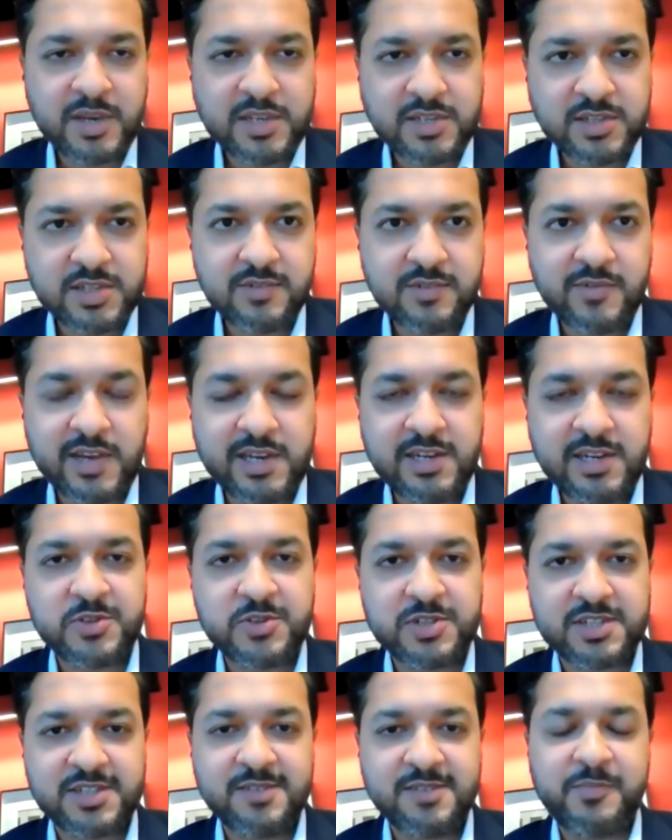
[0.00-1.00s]
mentioned a very
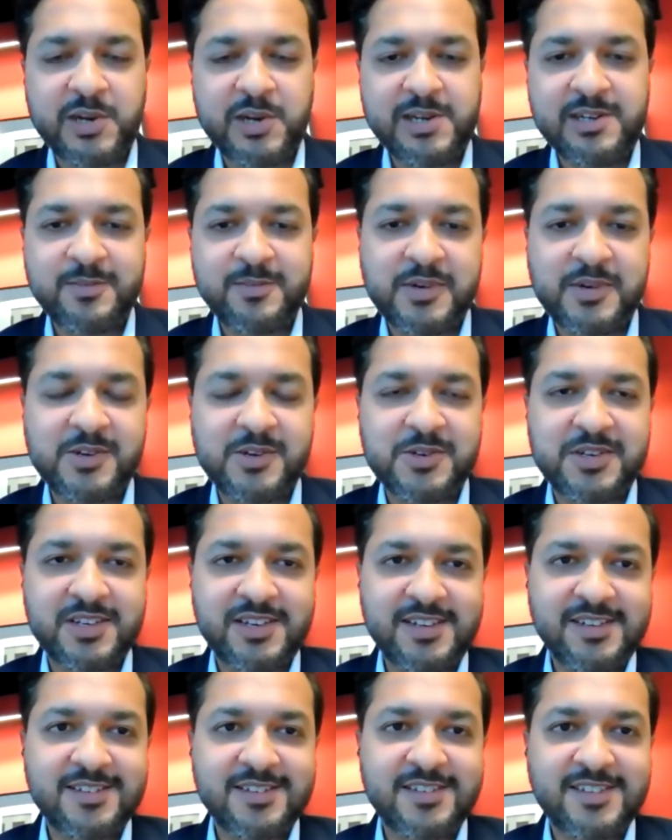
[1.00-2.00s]
interesting point about
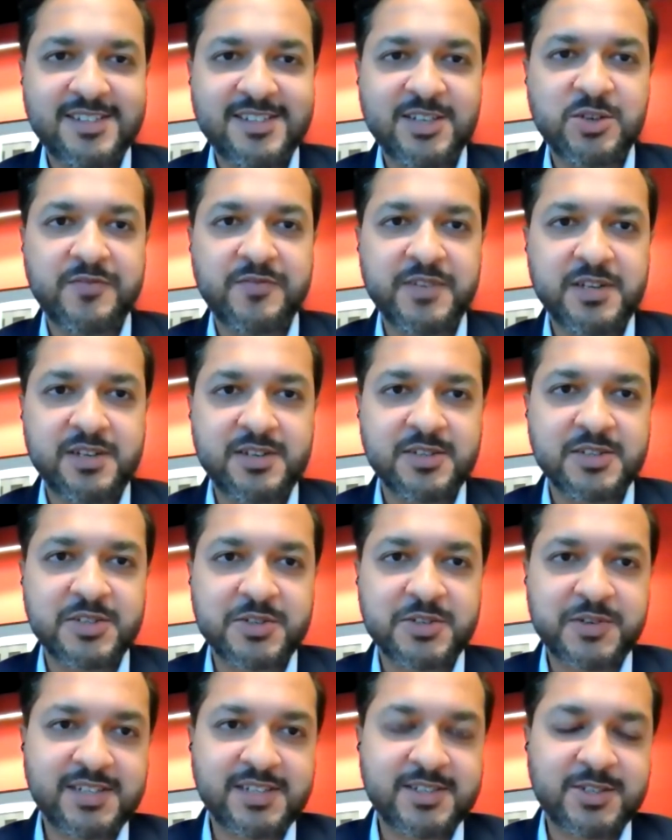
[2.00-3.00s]
increasing of
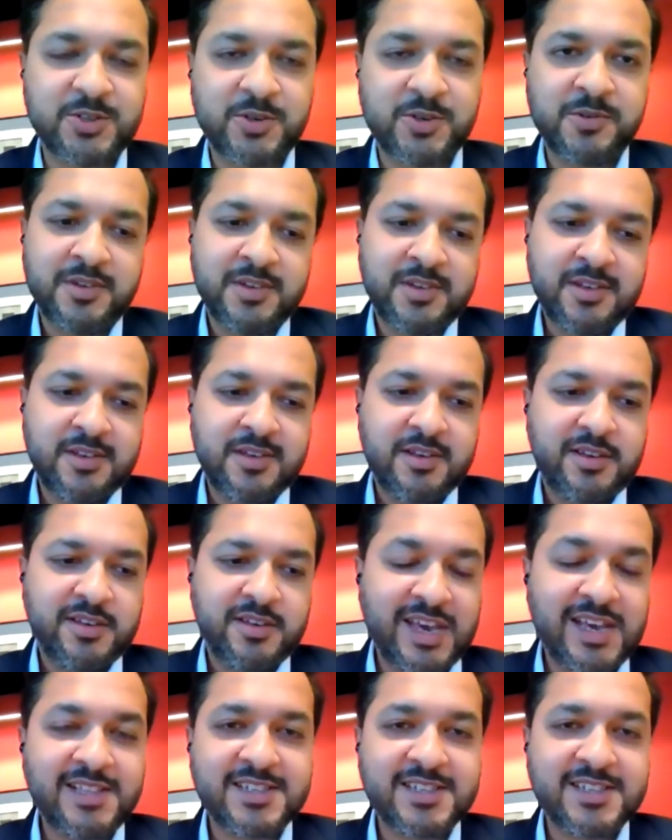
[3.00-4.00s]
interest rates. So
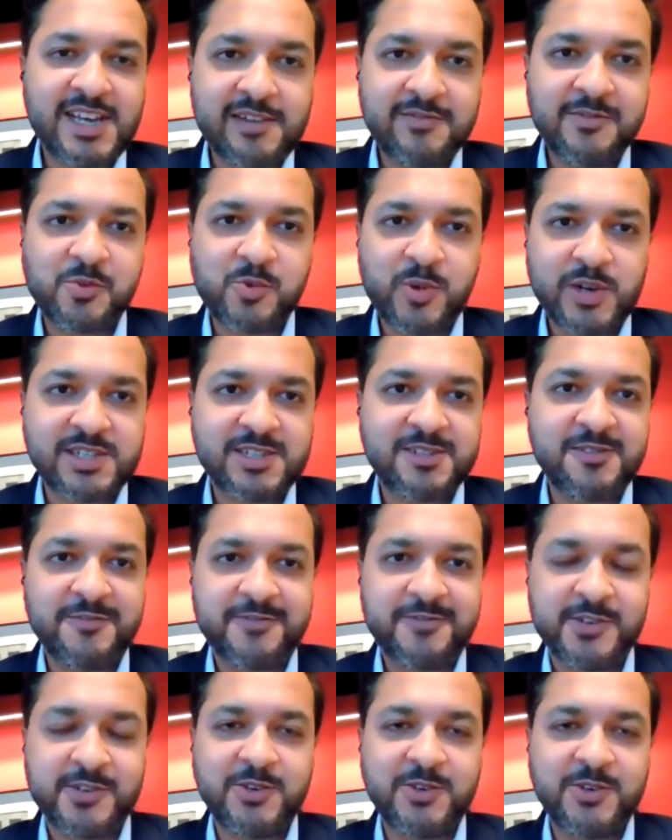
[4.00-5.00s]
Jens, I have the question
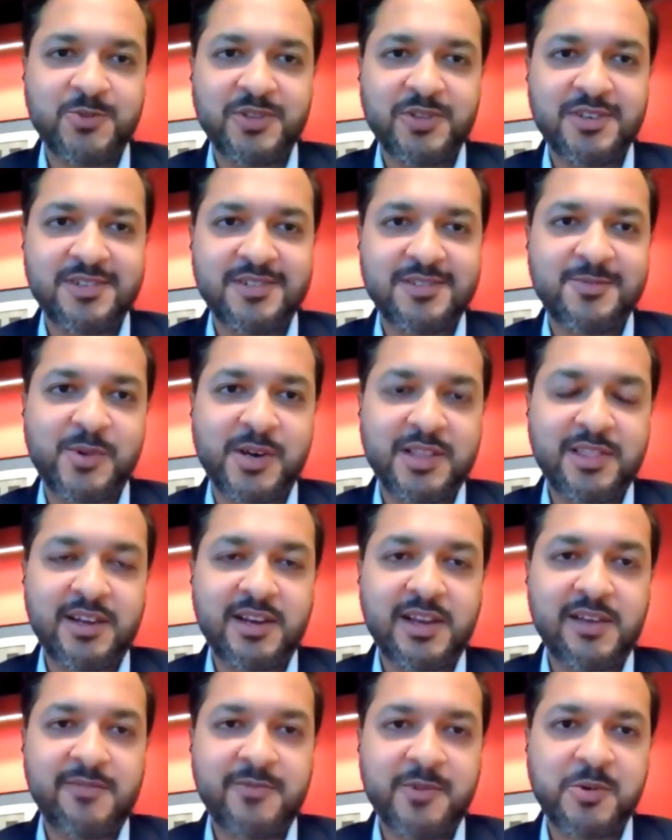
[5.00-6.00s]
for you, the one
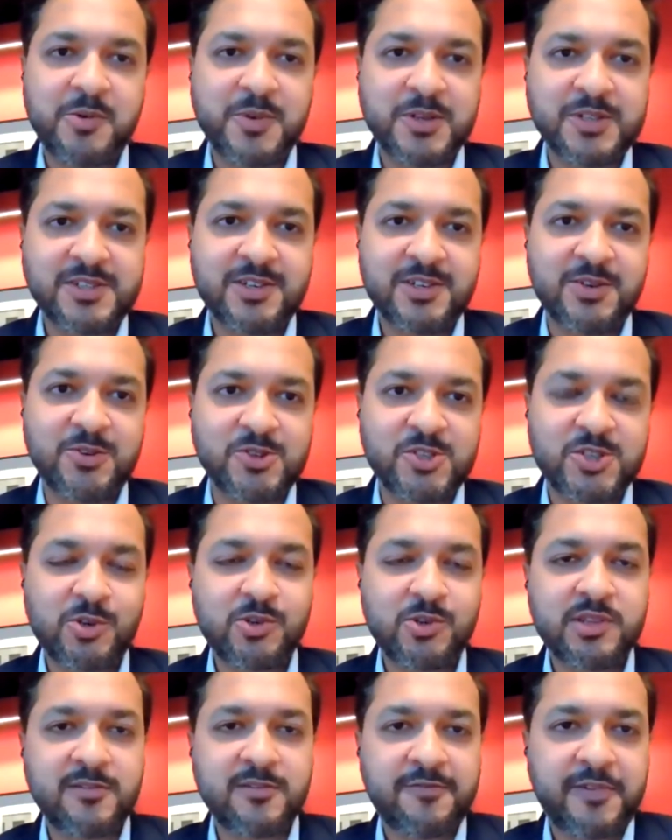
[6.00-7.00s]
that everyone wants to know.
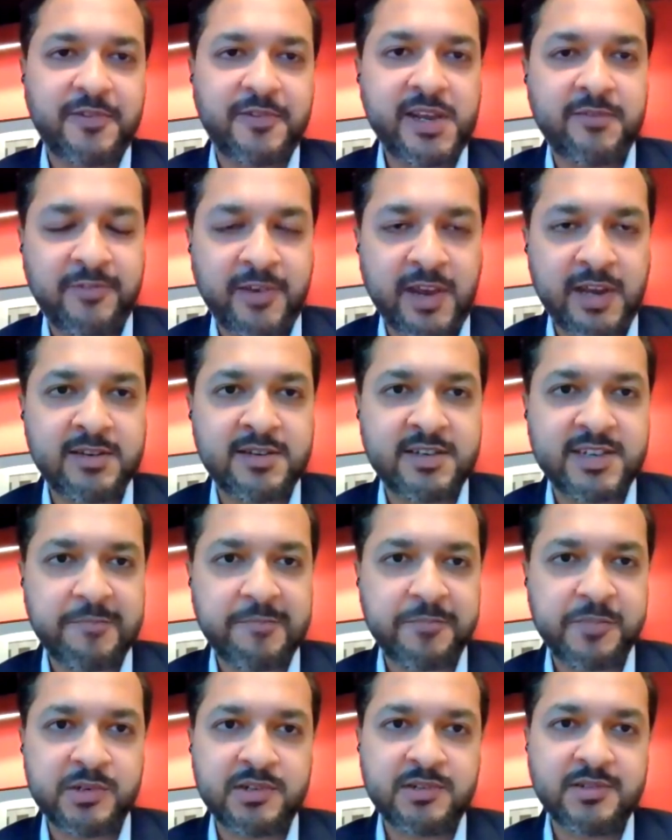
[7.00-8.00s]
Should the Fed
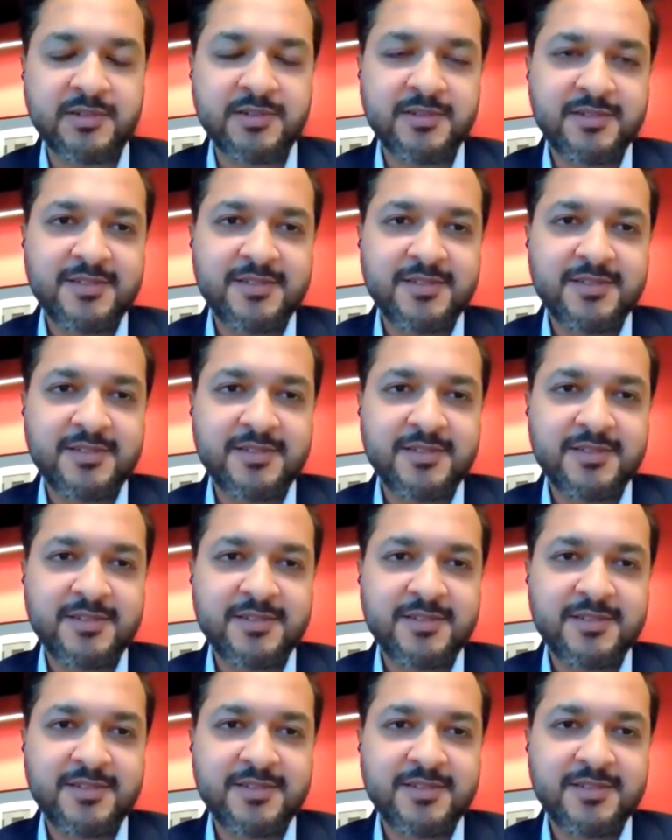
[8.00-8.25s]
taper